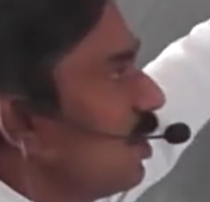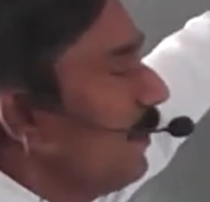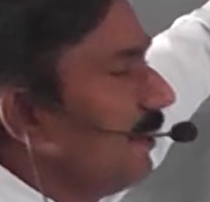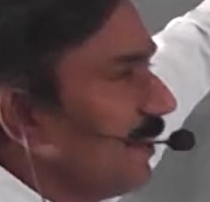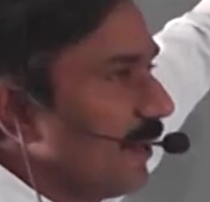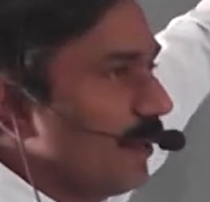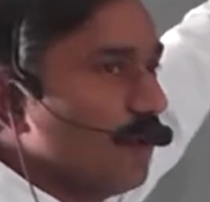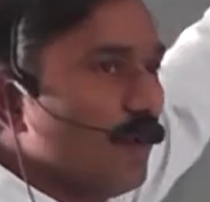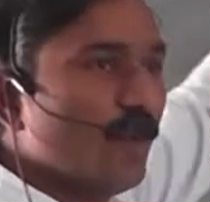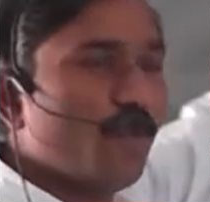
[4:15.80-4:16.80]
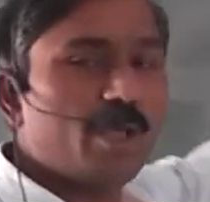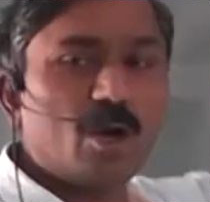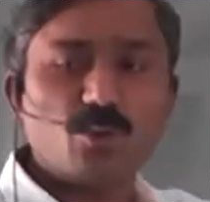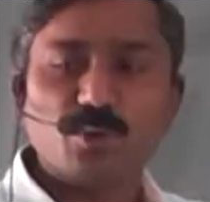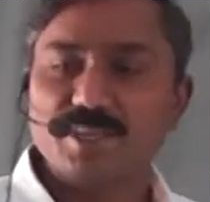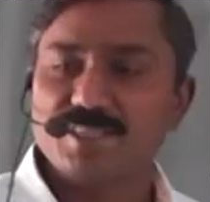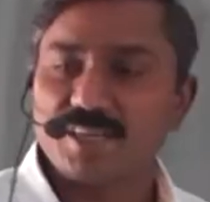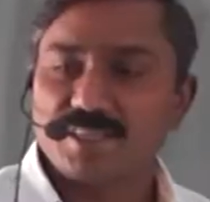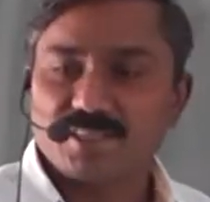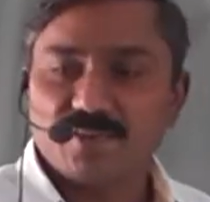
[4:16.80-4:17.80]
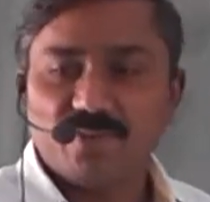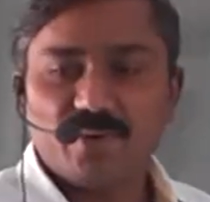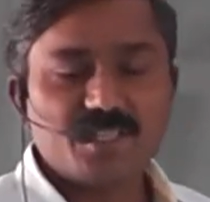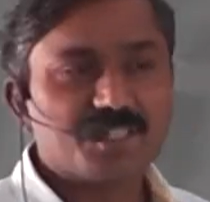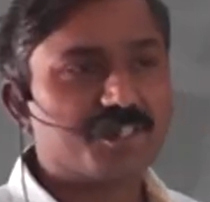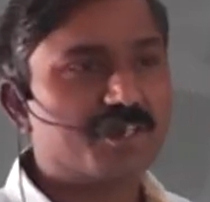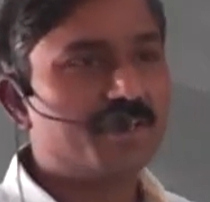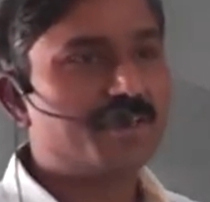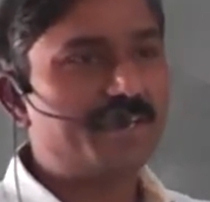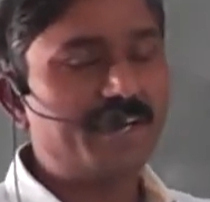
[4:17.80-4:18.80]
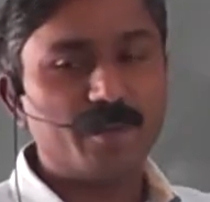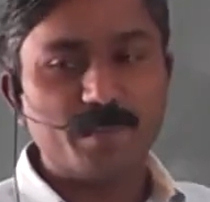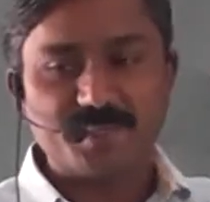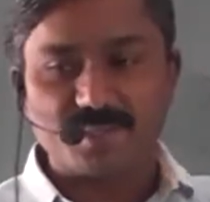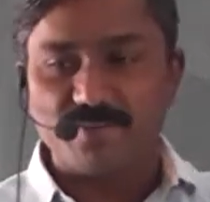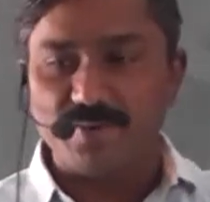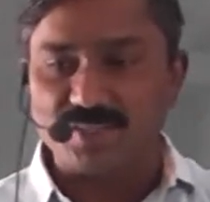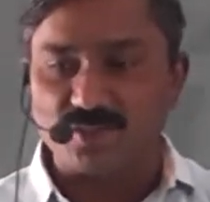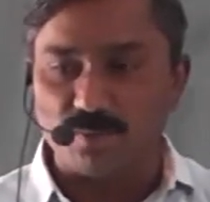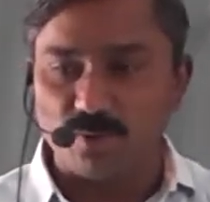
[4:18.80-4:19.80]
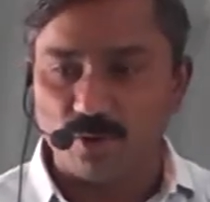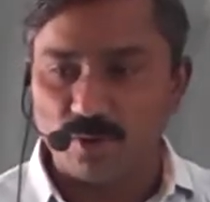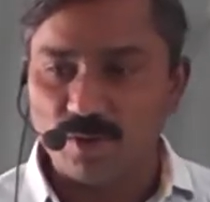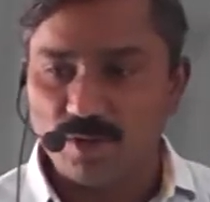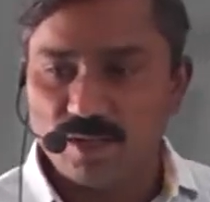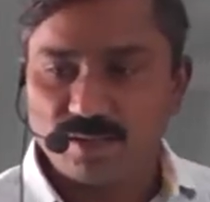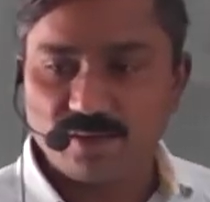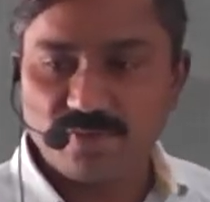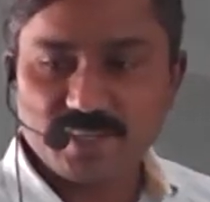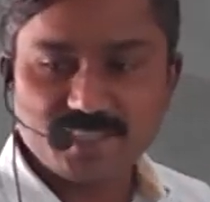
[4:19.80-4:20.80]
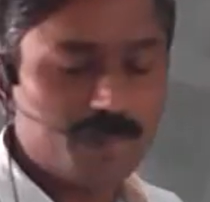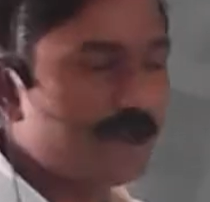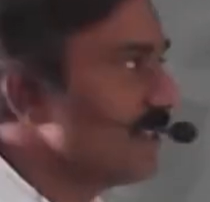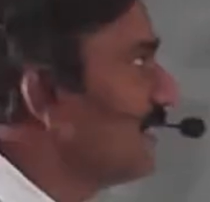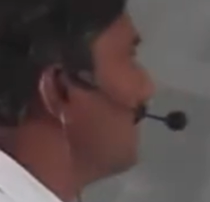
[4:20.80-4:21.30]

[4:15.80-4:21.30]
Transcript: geometry we have to discuss the first three definitions first of all. The first definition